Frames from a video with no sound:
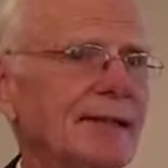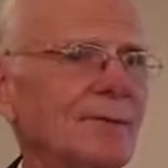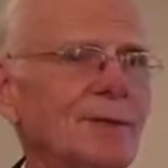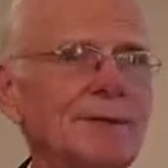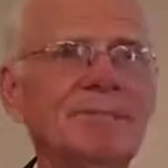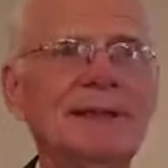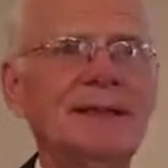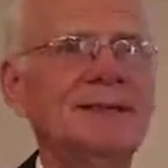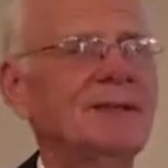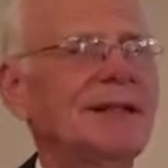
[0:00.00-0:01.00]
would
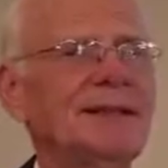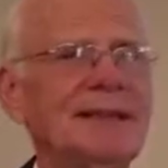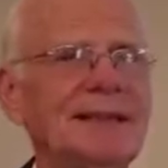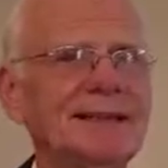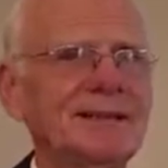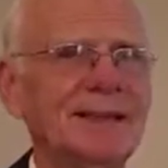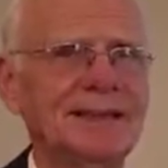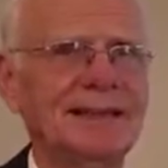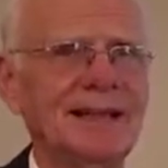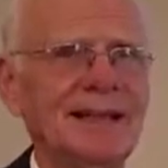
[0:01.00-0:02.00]
be greatly
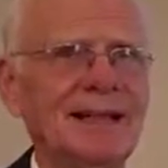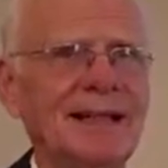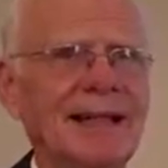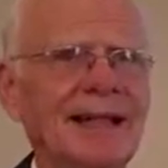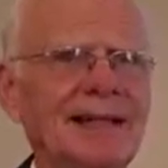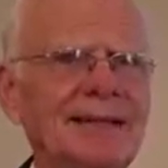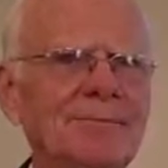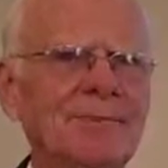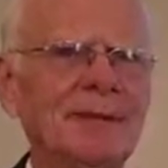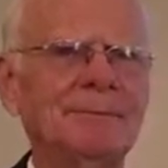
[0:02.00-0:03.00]
increased, and
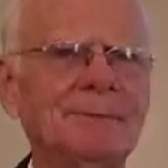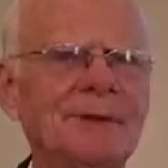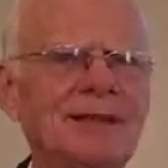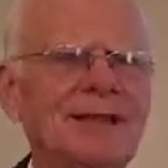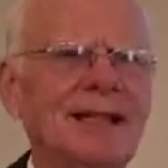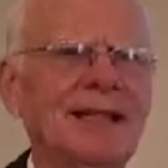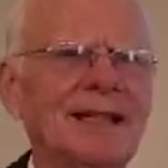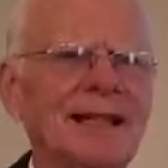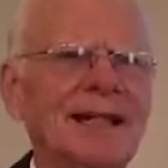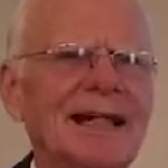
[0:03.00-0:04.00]
people would
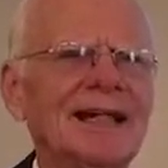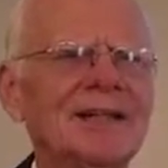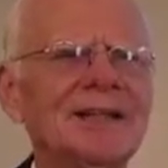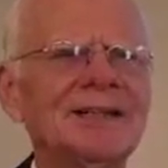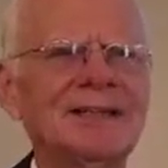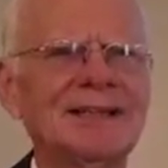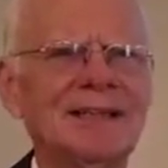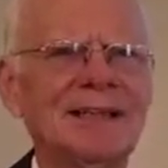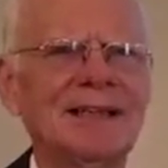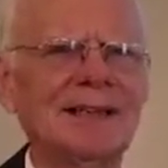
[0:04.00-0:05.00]
get an
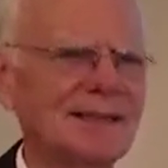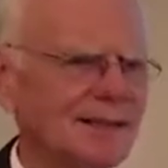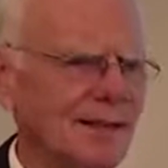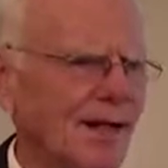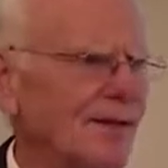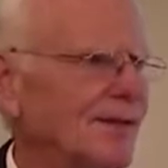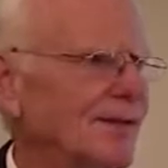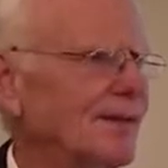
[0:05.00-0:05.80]
urgency to know